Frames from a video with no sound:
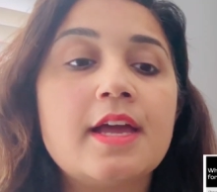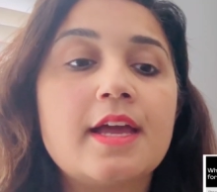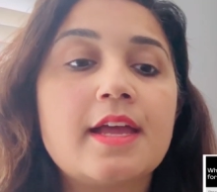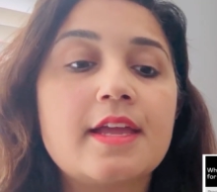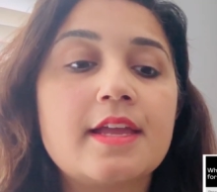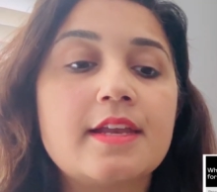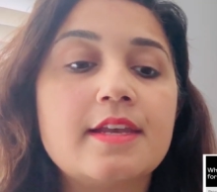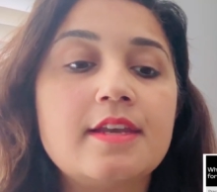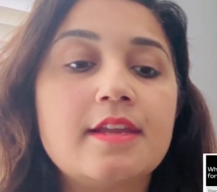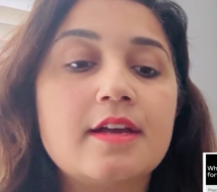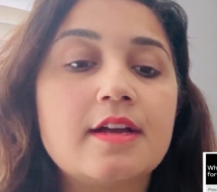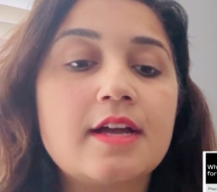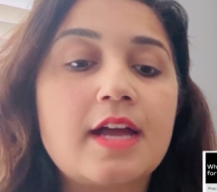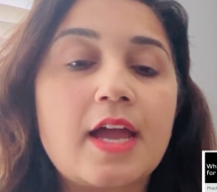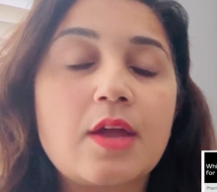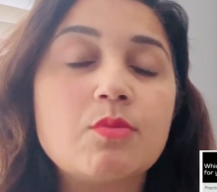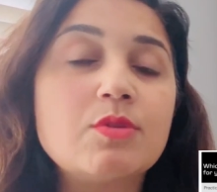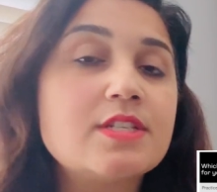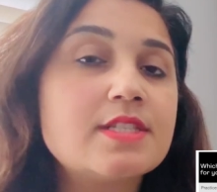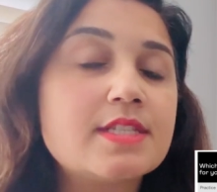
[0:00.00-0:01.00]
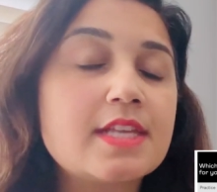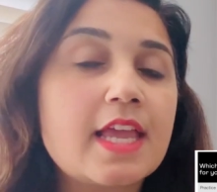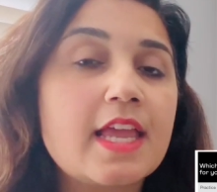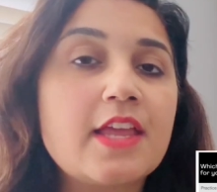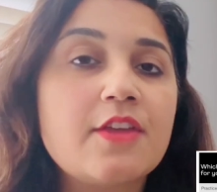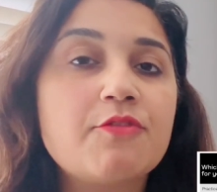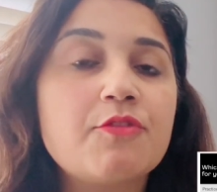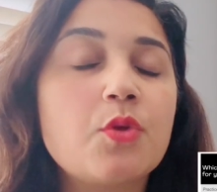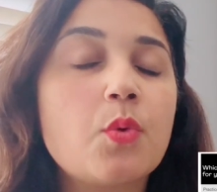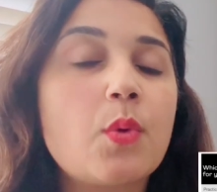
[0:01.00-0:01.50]
And I would say
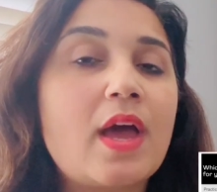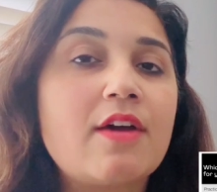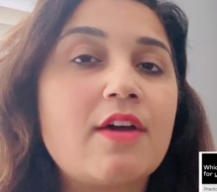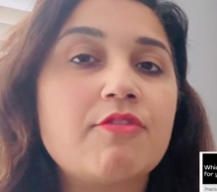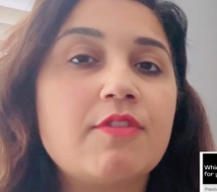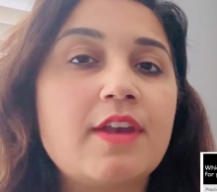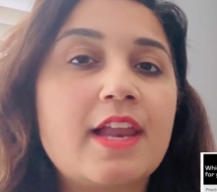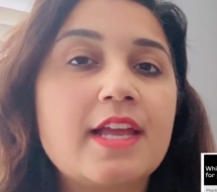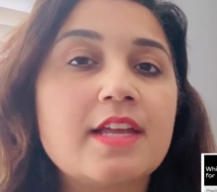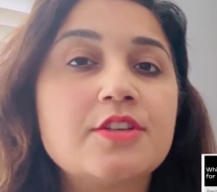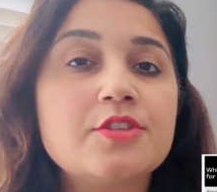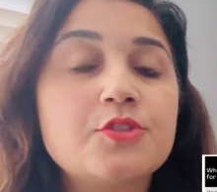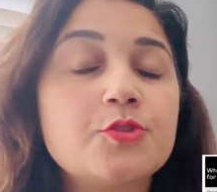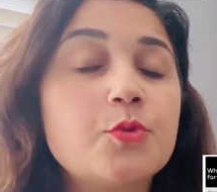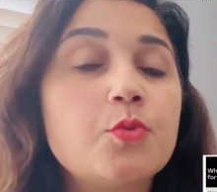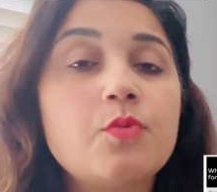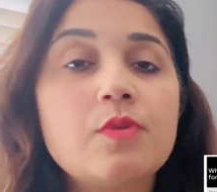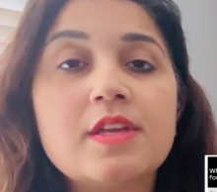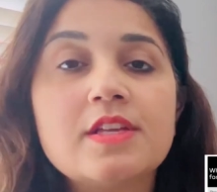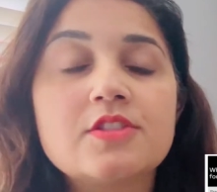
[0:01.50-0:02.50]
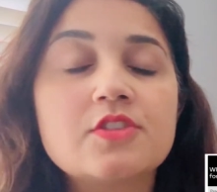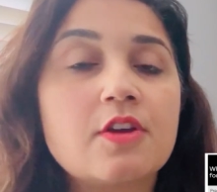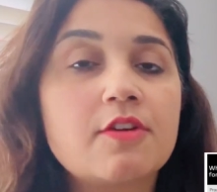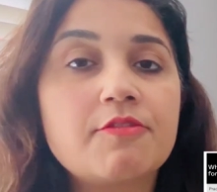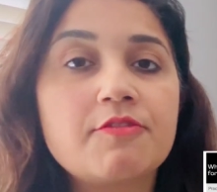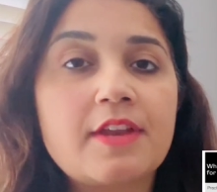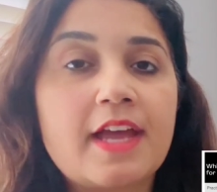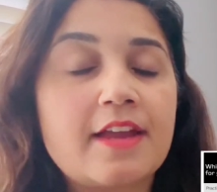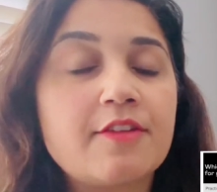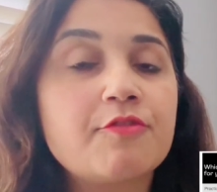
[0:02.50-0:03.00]
if you have like 2 weeks
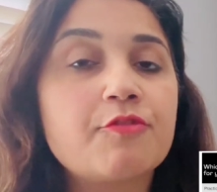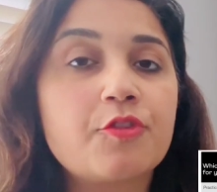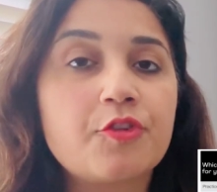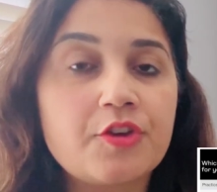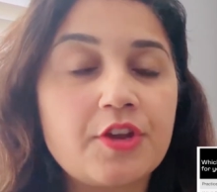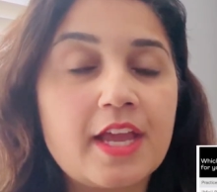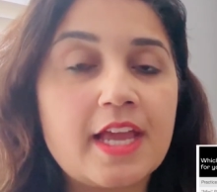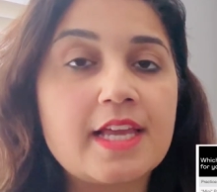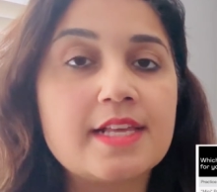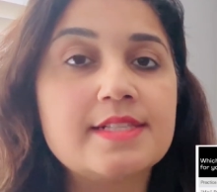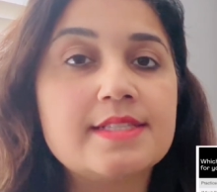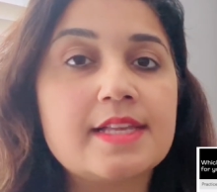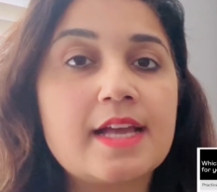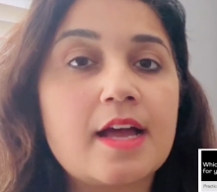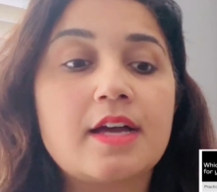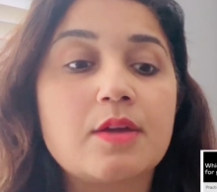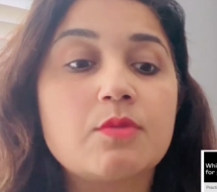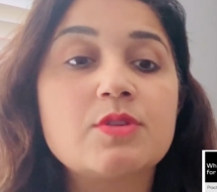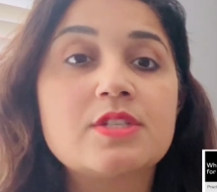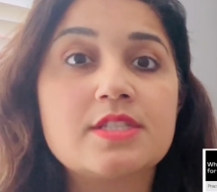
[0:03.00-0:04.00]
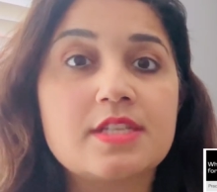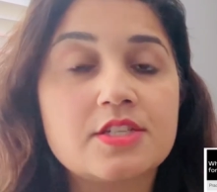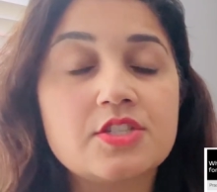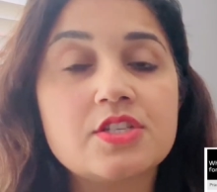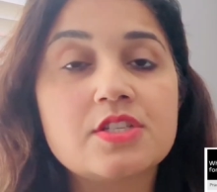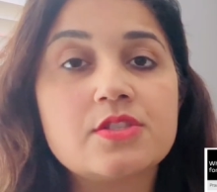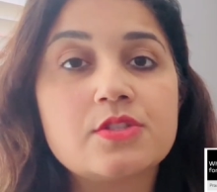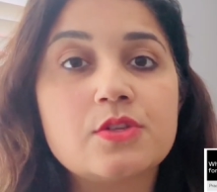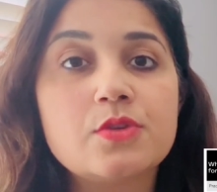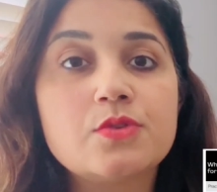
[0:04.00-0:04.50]
of time for your exam, I would
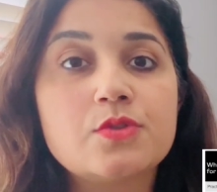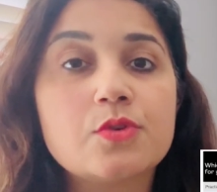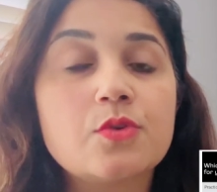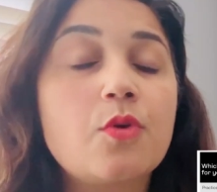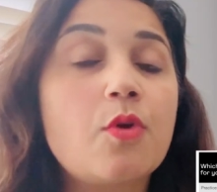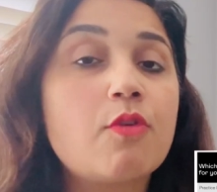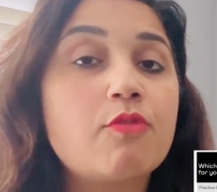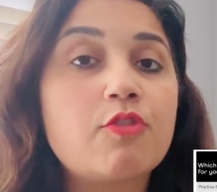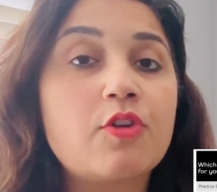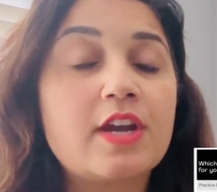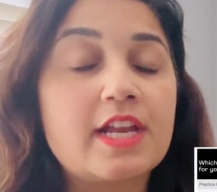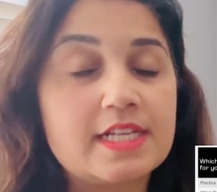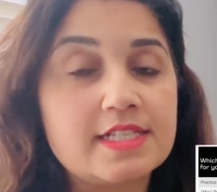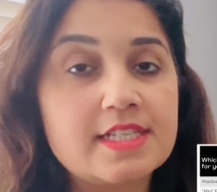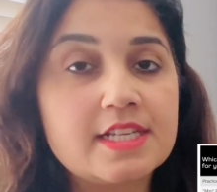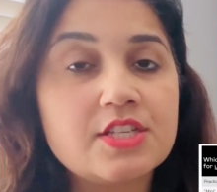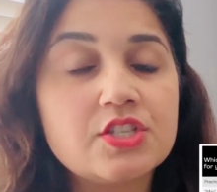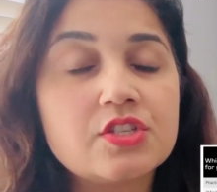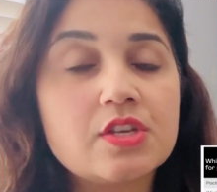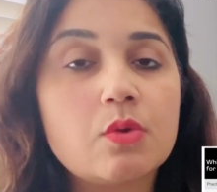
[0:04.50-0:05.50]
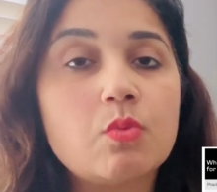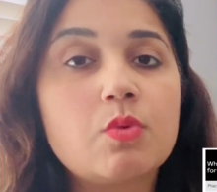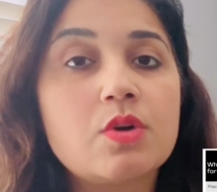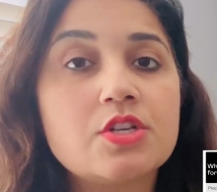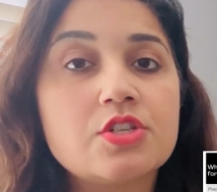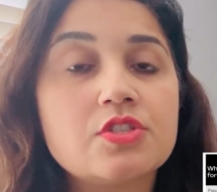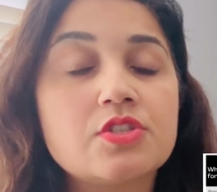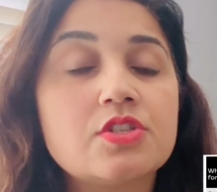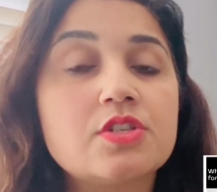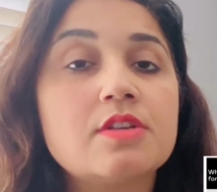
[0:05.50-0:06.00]
suggest you to go for Essential
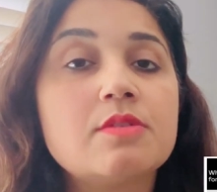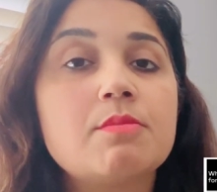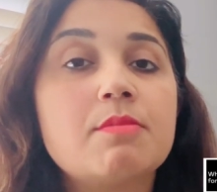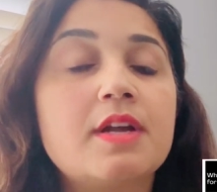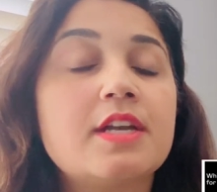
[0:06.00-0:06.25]
version.